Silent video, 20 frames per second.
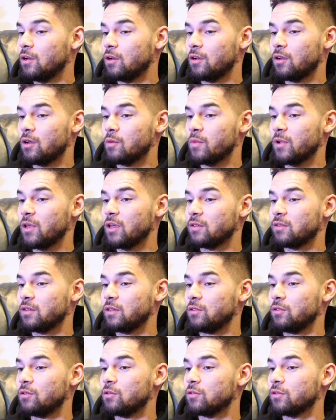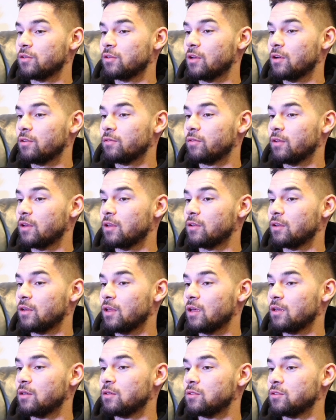I guess in those stuff
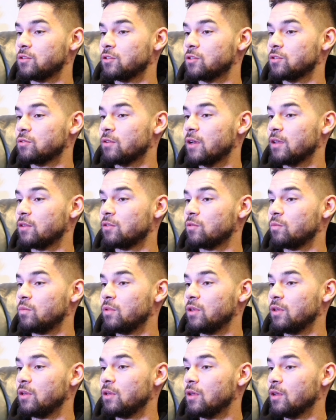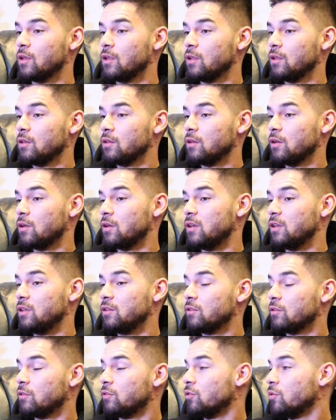and just trying to be a
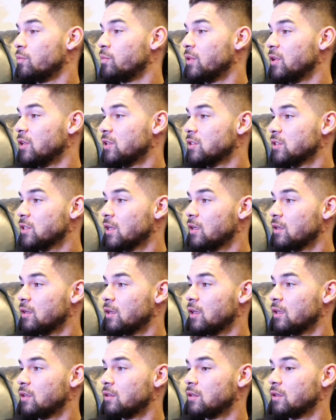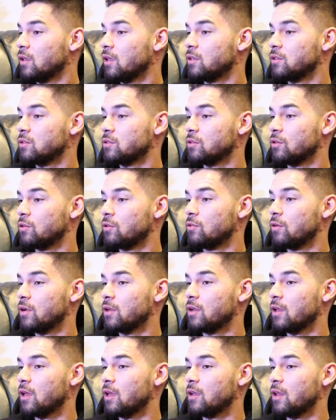leader on the pitch and show
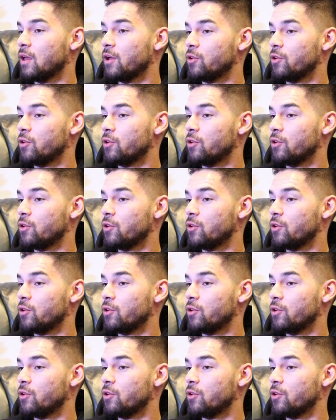and